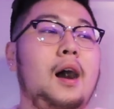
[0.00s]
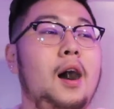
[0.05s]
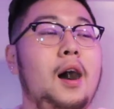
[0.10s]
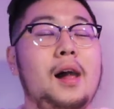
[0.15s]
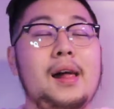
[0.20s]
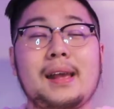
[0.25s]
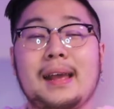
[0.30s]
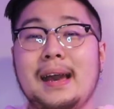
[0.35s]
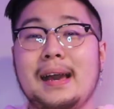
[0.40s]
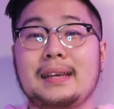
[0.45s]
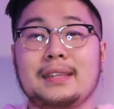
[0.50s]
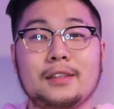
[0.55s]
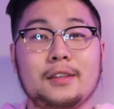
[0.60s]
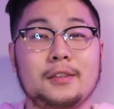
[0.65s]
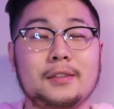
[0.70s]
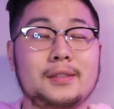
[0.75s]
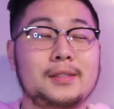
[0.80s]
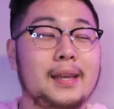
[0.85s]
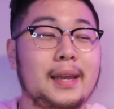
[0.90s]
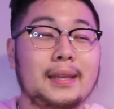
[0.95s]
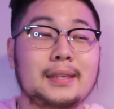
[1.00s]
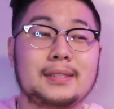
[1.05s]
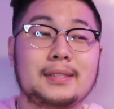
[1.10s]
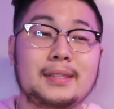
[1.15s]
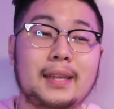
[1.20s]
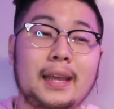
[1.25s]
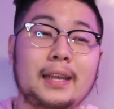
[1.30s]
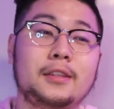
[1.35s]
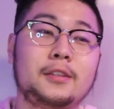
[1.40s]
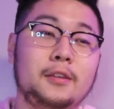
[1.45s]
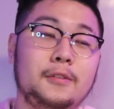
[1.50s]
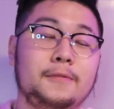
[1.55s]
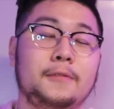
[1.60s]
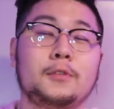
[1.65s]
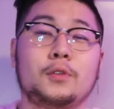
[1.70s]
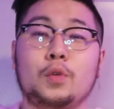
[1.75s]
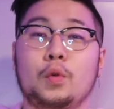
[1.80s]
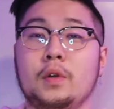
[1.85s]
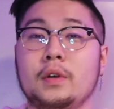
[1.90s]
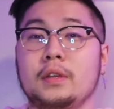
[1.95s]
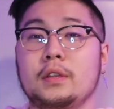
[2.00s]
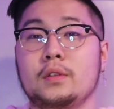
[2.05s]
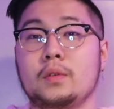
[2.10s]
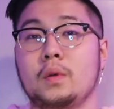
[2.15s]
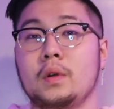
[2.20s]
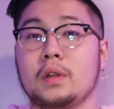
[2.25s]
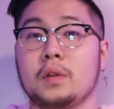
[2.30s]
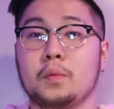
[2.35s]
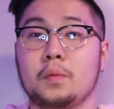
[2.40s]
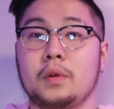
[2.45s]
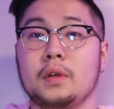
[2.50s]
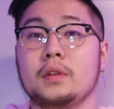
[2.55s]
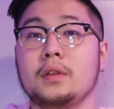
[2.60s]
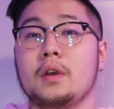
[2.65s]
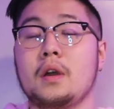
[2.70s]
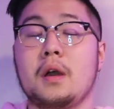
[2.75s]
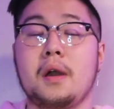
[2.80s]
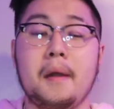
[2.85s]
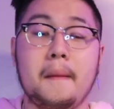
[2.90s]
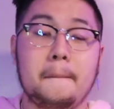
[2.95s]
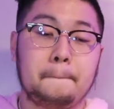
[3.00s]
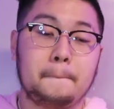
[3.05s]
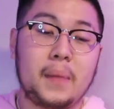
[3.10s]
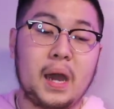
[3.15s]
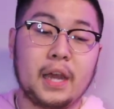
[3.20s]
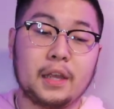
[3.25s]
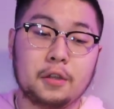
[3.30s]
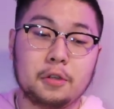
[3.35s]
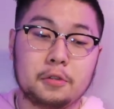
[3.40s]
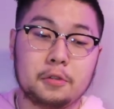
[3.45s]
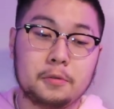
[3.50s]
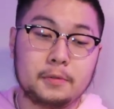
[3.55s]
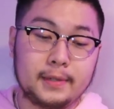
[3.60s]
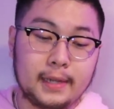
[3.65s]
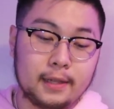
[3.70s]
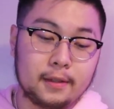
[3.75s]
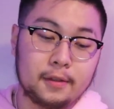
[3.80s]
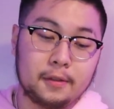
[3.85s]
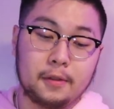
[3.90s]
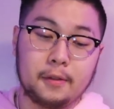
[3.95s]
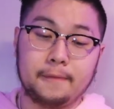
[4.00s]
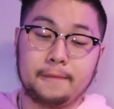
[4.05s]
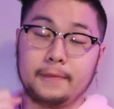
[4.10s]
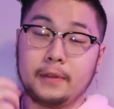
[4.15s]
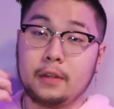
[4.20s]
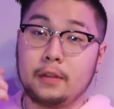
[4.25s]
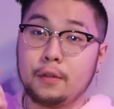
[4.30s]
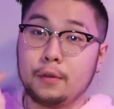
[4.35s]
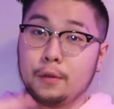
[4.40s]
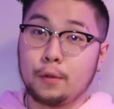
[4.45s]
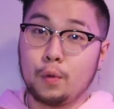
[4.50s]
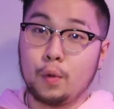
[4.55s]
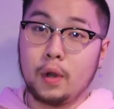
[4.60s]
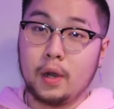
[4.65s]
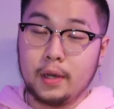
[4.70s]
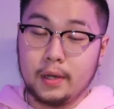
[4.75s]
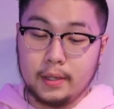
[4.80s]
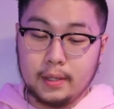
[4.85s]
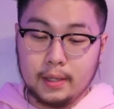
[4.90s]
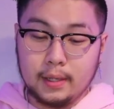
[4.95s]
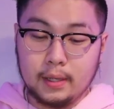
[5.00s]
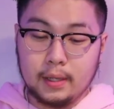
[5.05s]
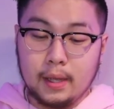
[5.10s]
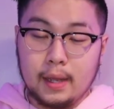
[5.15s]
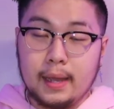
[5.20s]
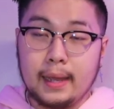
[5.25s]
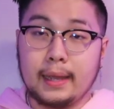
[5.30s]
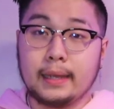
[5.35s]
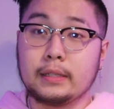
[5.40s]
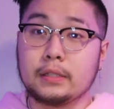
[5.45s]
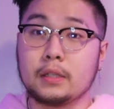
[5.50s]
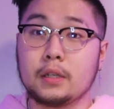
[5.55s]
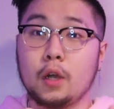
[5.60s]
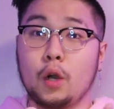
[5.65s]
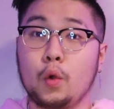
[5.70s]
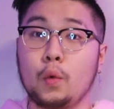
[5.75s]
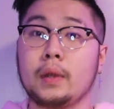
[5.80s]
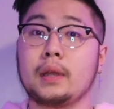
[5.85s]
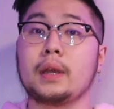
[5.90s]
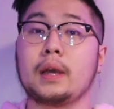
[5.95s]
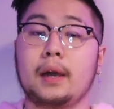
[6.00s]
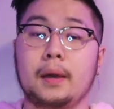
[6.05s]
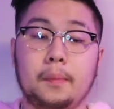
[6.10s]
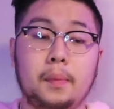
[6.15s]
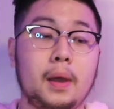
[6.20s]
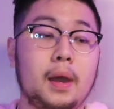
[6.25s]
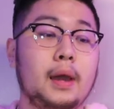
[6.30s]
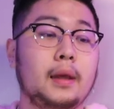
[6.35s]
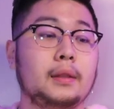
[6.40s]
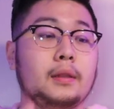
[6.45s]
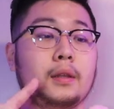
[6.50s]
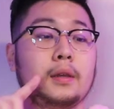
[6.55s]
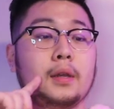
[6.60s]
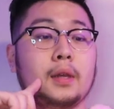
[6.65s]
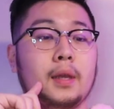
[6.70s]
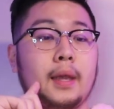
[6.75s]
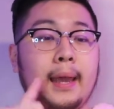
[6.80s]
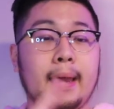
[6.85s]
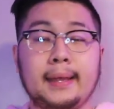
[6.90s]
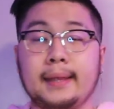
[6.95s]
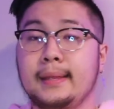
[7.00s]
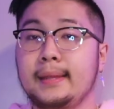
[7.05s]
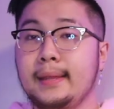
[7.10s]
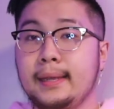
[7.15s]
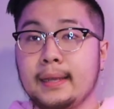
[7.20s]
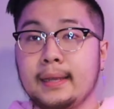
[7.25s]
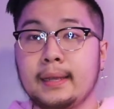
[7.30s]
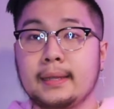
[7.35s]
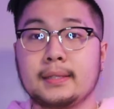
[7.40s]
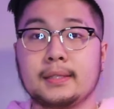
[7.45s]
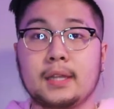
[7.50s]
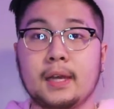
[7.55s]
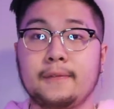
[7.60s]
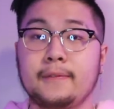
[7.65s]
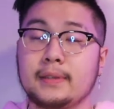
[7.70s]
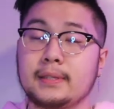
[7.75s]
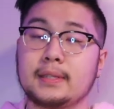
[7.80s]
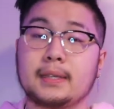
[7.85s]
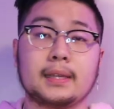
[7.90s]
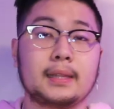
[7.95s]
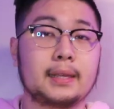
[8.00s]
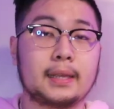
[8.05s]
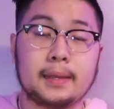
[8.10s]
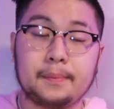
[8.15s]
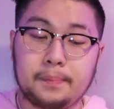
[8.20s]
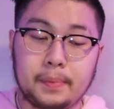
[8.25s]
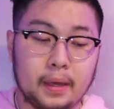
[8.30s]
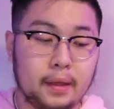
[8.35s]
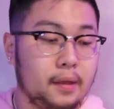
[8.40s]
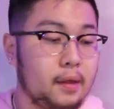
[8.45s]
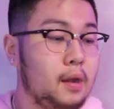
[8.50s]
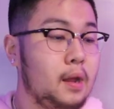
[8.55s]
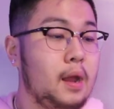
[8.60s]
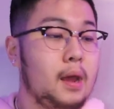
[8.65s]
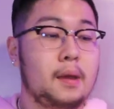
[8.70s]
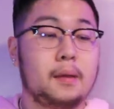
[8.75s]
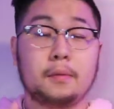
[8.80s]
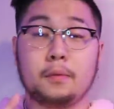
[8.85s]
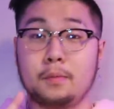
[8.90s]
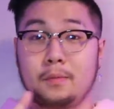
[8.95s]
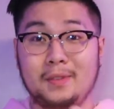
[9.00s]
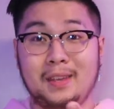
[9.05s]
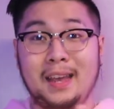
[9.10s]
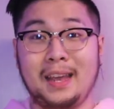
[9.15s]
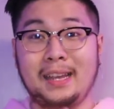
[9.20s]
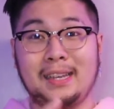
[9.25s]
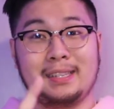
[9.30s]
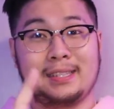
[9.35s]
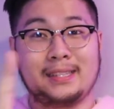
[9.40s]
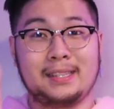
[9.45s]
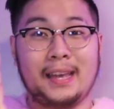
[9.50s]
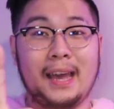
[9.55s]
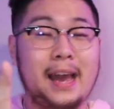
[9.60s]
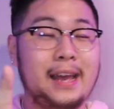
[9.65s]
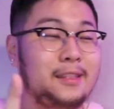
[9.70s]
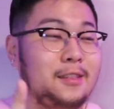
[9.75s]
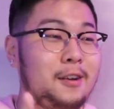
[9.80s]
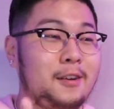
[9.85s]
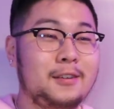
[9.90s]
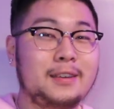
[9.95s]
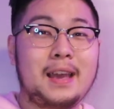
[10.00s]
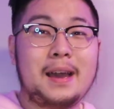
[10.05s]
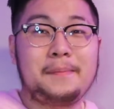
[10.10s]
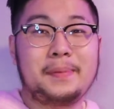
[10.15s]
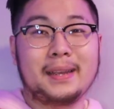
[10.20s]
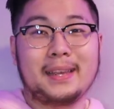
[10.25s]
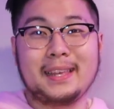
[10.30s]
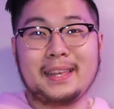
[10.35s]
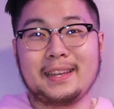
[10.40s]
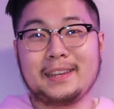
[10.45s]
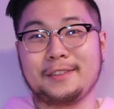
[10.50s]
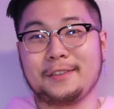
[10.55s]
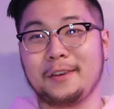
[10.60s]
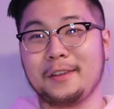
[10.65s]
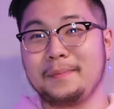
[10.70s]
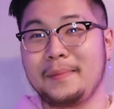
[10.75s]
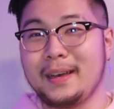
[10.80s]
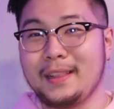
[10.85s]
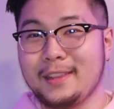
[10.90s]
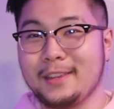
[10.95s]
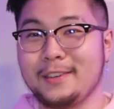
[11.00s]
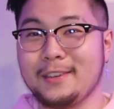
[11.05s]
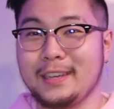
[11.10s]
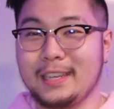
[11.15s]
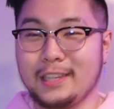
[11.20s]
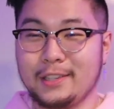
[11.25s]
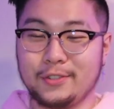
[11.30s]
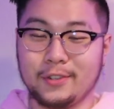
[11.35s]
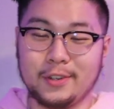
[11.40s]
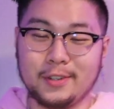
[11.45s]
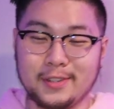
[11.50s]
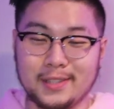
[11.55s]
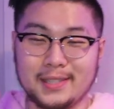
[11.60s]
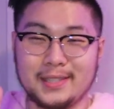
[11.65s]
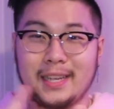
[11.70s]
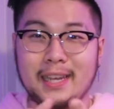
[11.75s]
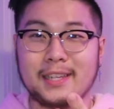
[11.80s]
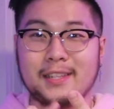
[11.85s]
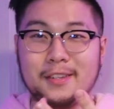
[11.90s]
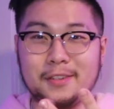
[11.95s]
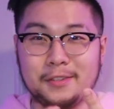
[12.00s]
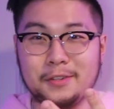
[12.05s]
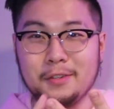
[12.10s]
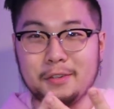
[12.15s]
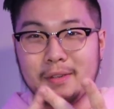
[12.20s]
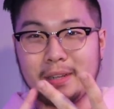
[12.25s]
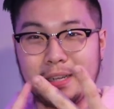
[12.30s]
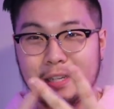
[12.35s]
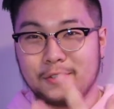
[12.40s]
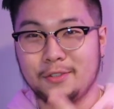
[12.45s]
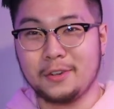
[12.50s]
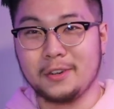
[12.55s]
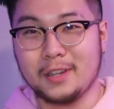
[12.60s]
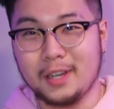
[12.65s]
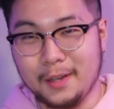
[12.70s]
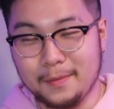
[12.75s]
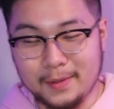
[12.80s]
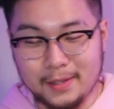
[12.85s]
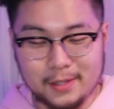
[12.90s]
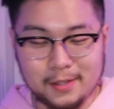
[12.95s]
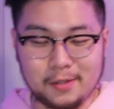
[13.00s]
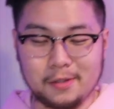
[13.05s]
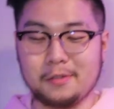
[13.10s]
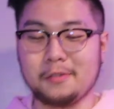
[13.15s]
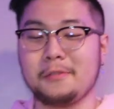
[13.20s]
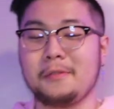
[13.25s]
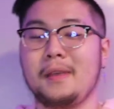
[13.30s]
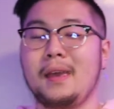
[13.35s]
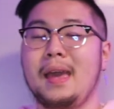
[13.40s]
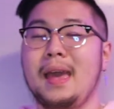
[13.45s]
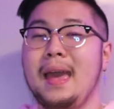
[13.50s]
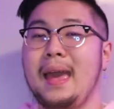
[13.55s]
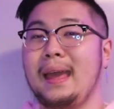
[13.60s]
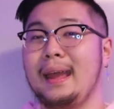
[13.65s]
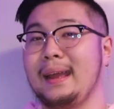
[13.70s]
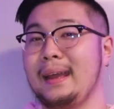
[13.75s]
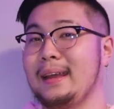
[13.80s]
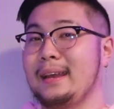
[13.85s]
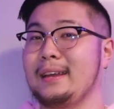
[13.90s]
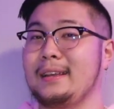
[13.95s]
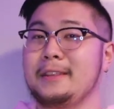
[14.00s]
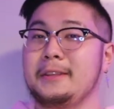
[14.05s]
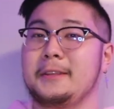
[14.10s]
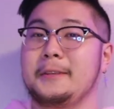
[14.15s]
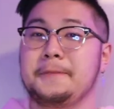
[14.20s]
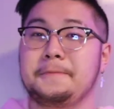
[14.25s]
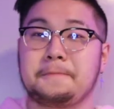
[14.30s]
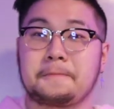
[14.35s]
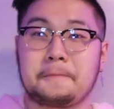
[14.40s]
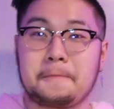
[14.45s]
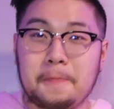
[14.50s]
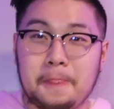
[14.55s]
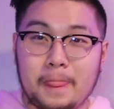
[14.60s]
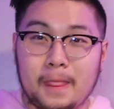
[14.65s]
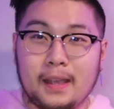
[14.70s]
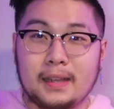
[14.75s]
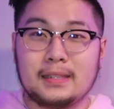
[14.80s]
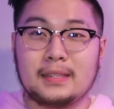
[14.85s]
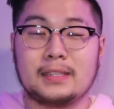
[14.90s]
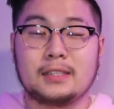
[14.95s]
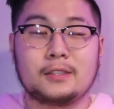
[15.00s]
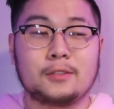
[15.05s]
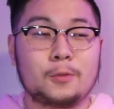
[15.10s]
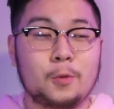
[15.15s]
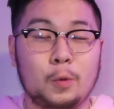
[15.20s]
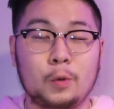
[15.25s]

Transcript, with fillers: all I gotta say is stay tuned for 2021 though. My YouTube channel, the video quality is going up, the editing and stuff is gonna get better. Hey, stay, I know y'all been getting annoyed with my little intro, so stay tuned, new intro coming soon. And just